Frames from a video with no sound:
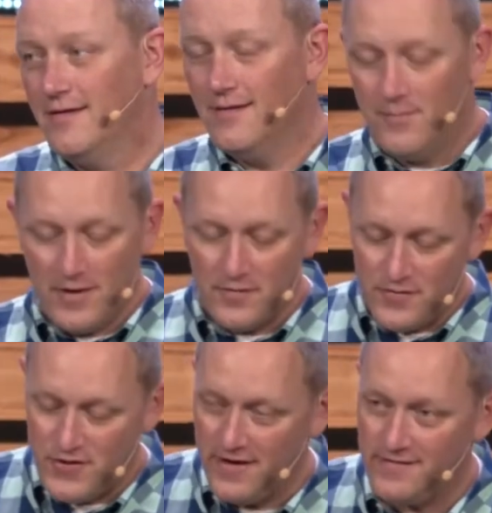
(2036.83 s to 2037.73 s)
But it was
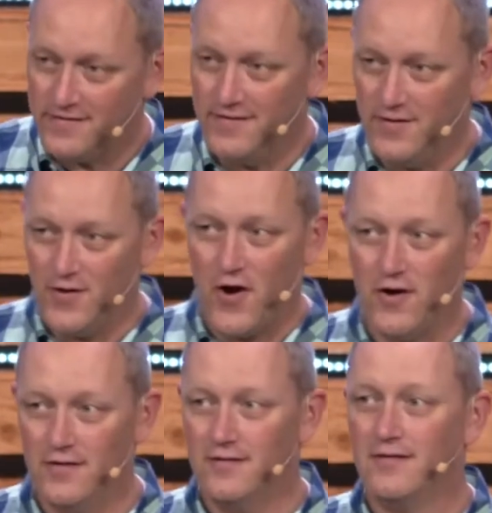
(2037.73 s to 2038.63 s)
Jesus in the
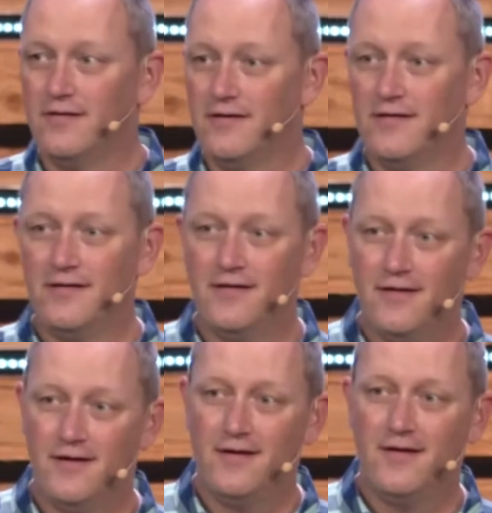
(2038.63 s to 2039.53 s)
garden
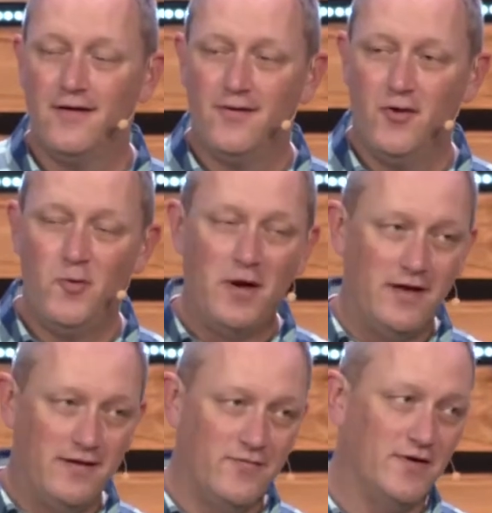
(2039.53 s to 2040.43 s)
who made a
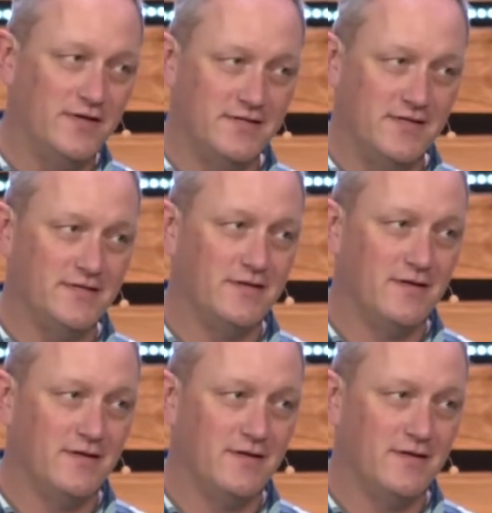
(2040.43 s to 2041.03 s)
different decision,